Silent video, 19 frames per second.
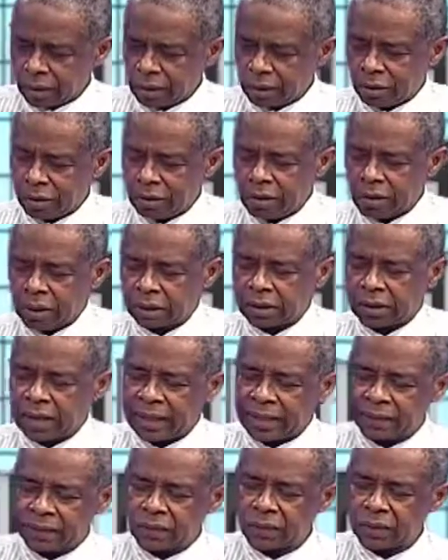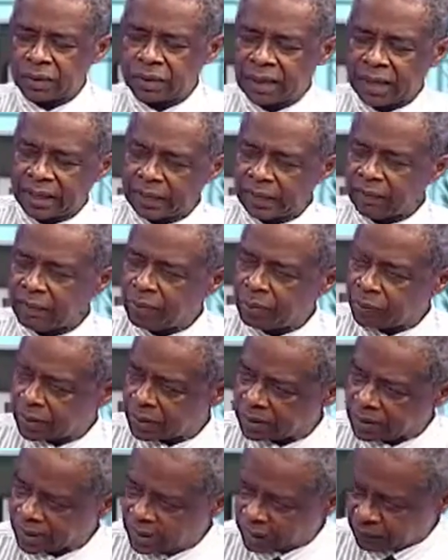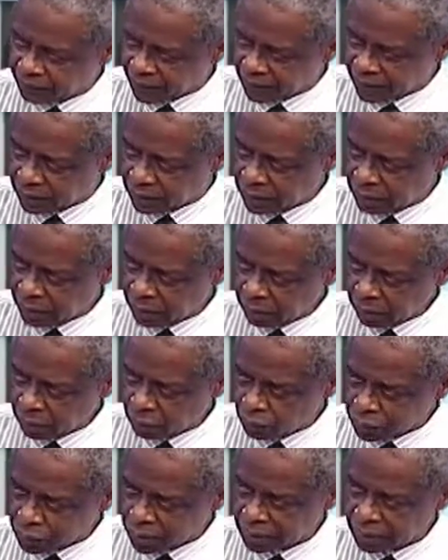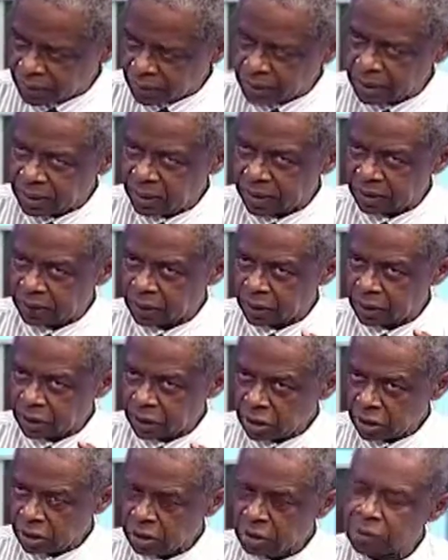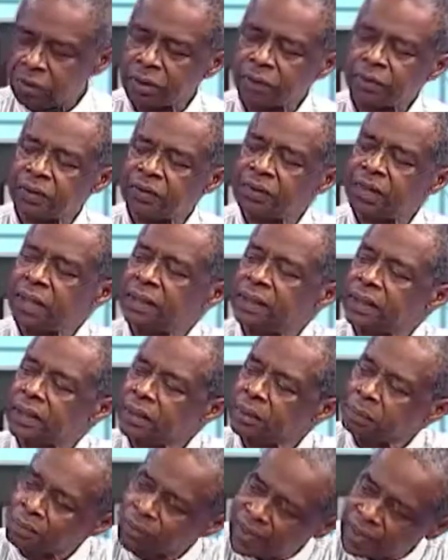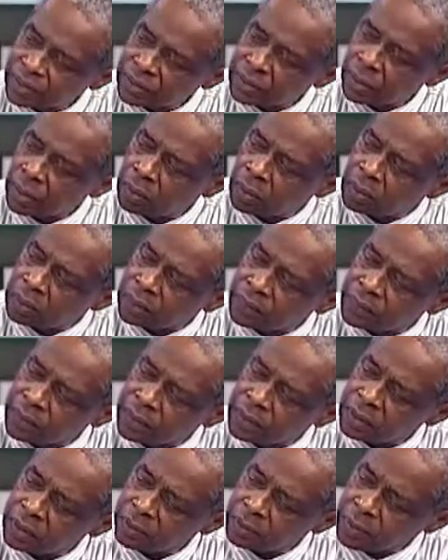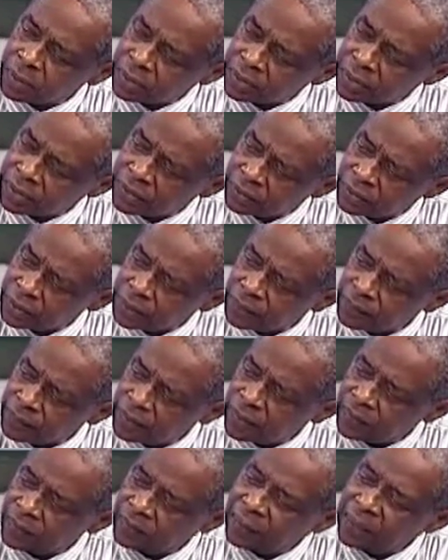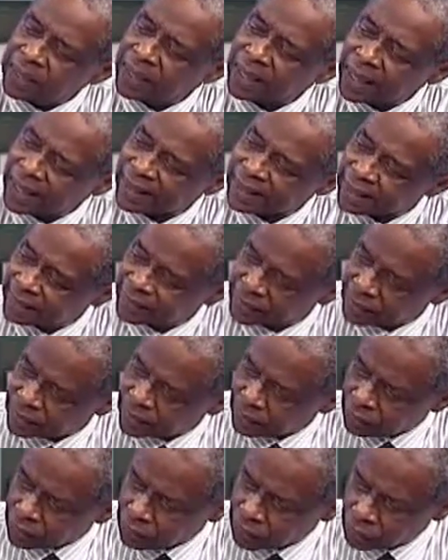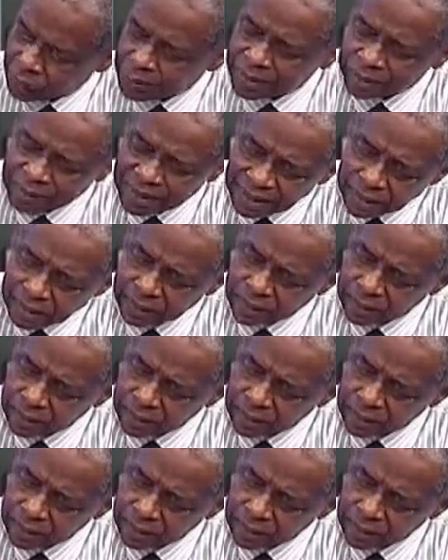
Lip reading: not like two sides of a political fence, but work together in terms of getting the best out of the projects we think are necessary to be built.